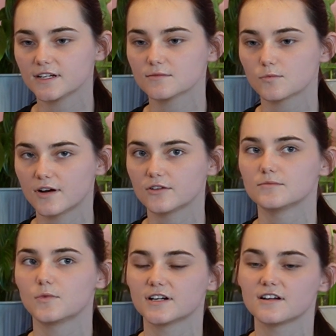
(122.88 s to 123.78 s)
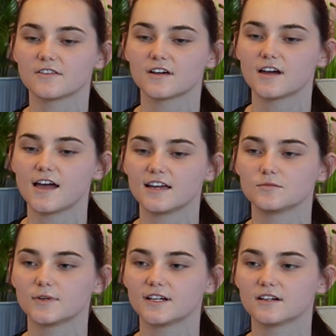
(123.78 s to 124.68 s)
one another,
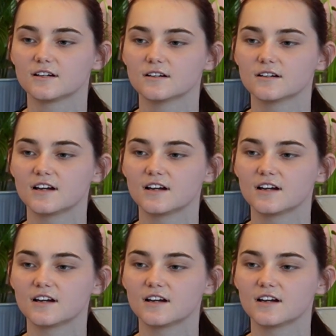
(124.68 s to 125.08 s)
and we're